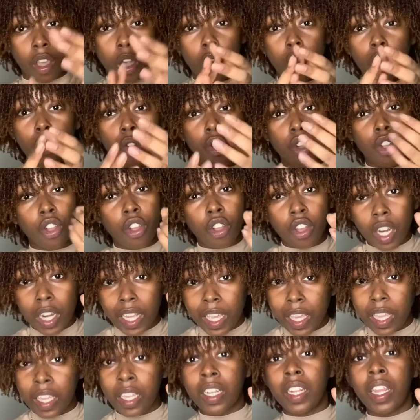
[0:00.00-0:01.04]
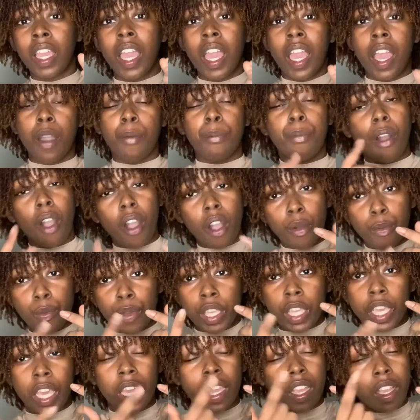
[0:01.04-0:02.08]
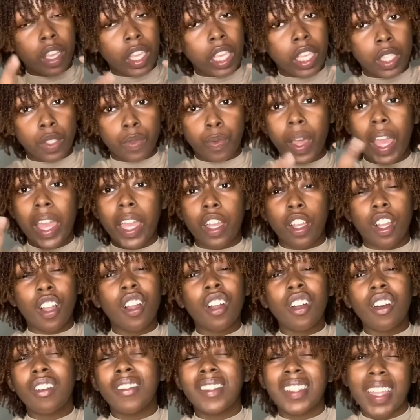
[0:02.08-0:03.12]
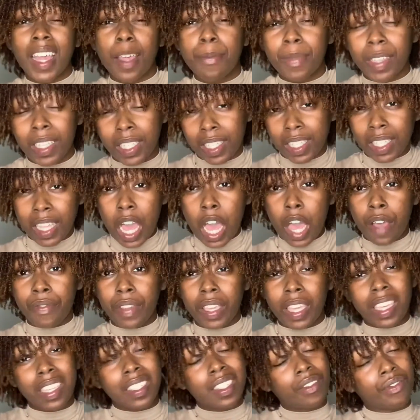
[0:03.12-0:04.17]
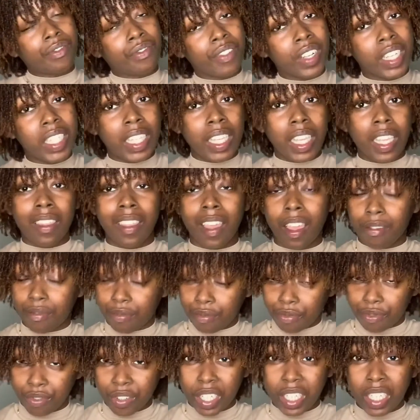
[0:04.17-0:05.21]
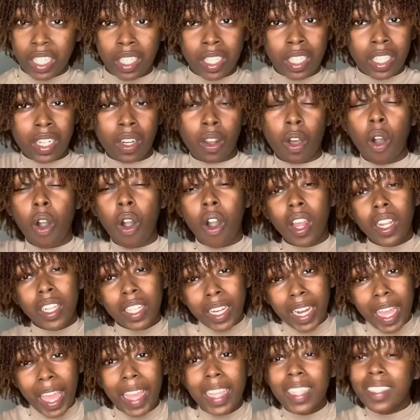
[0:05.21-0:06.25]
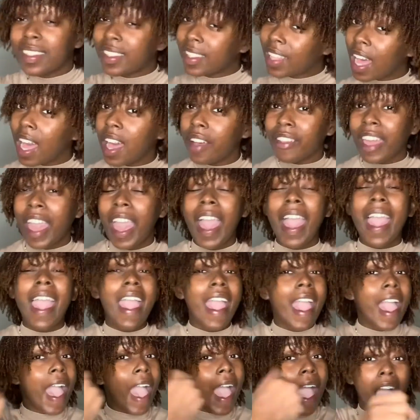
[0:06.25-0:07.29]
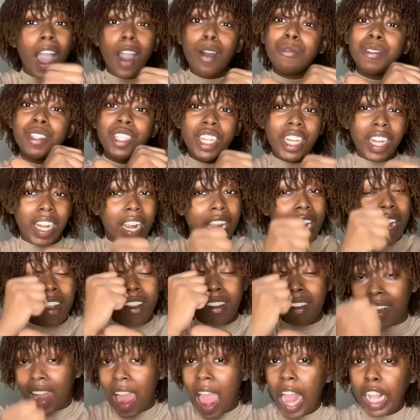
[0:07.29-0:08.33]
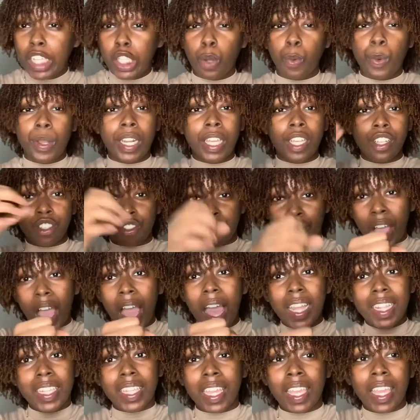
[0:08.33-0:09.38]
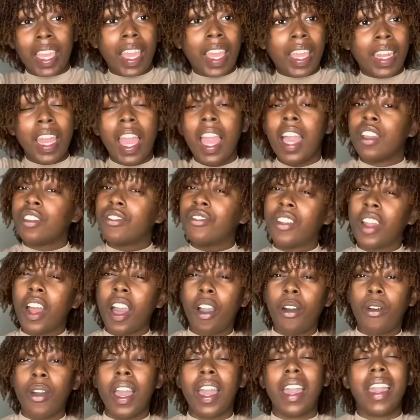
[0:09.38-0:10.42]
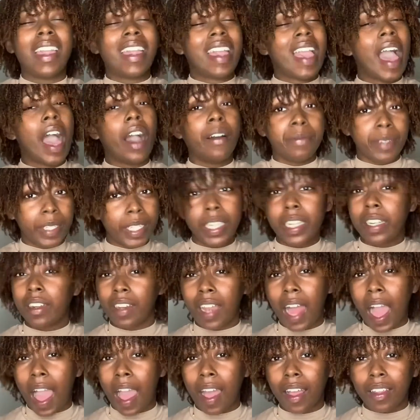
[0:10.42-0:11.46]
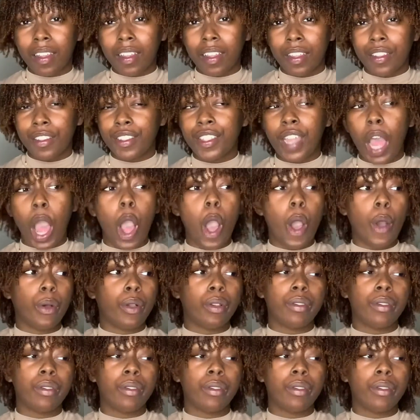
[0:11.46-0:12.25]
curling part, when your hair gets wet, it curls up and stuff, it gets frizzy, that frizz and all of that stuff, it helps your hair lock. So when it dries again, you know, it helps your hair lock. So